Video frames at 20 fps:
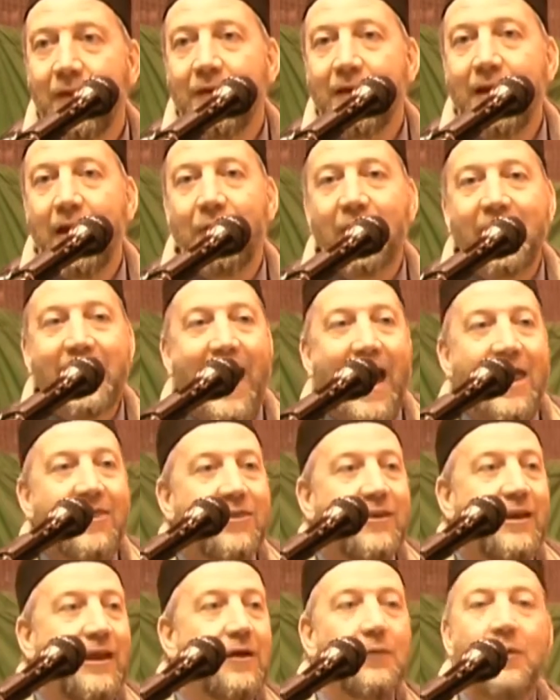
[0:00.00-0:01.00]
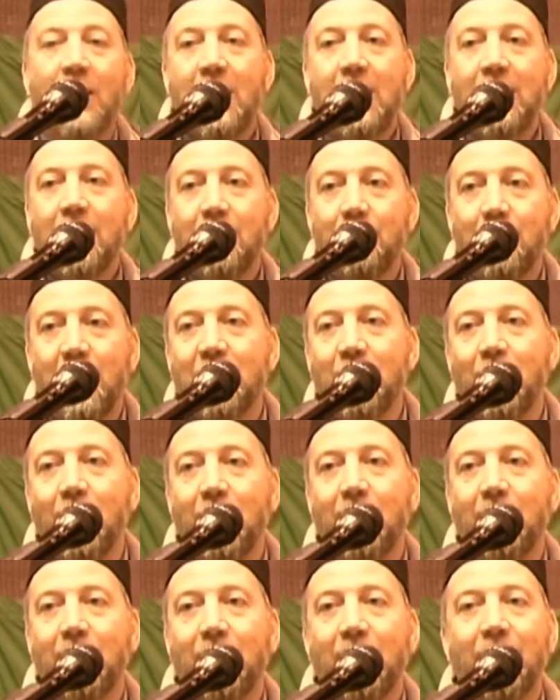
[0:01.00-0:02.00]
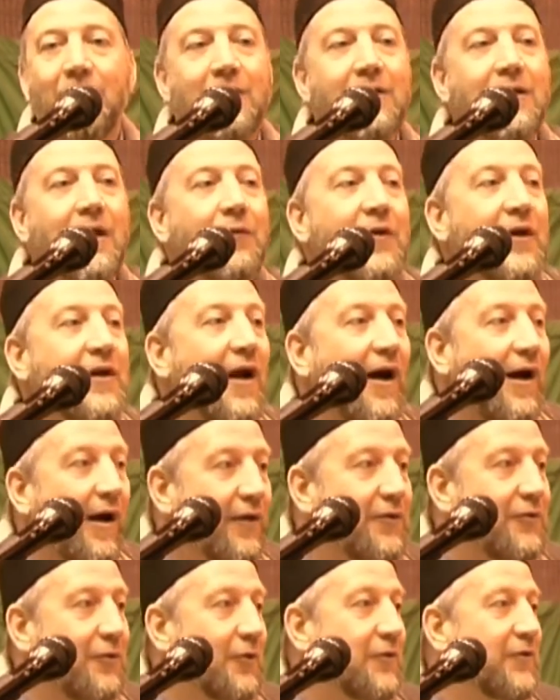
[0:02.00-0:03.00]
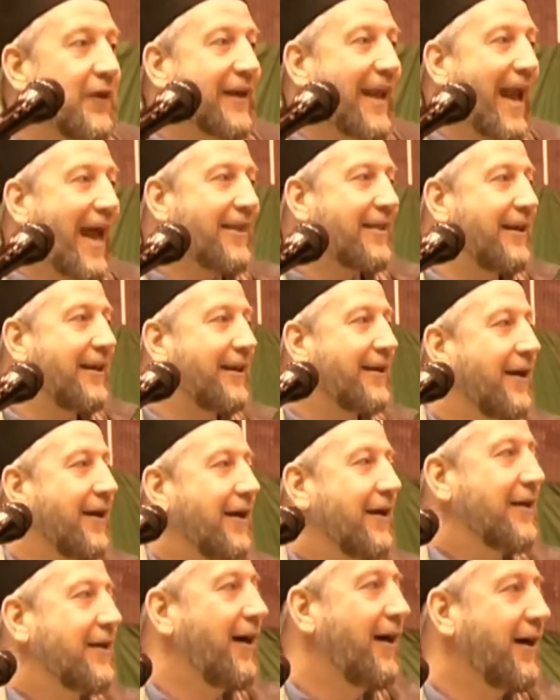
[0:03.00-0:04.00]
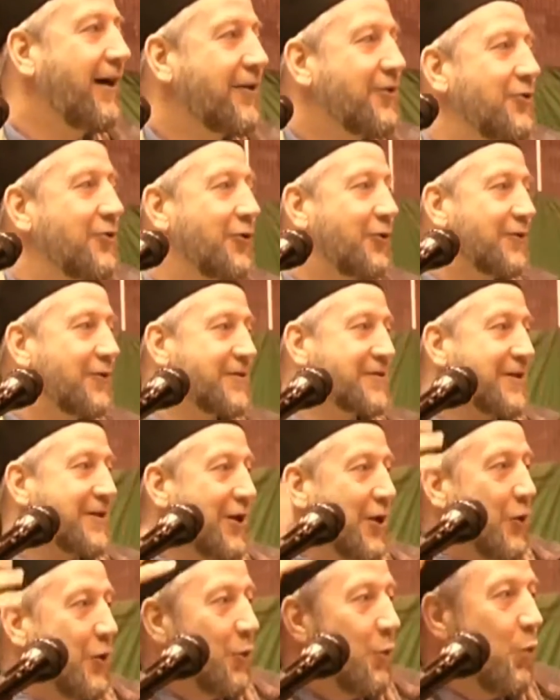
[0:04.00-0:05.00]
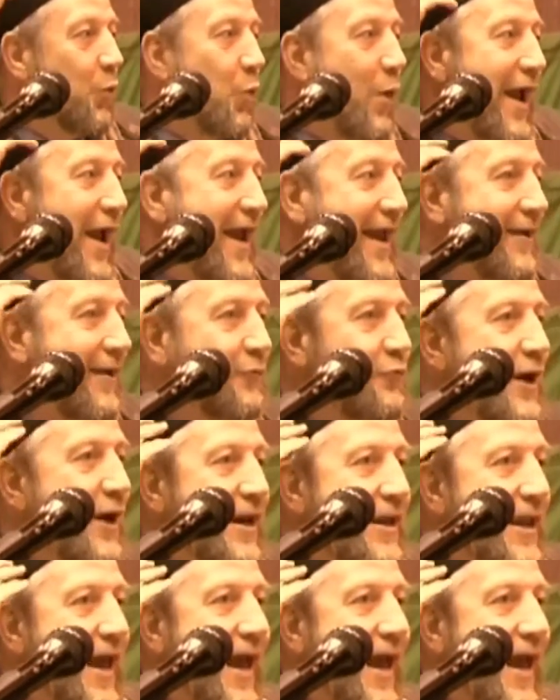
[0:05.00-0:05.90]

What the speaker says: Yeah, the Catholic, but not, yeah, the Catholic cardinals wear red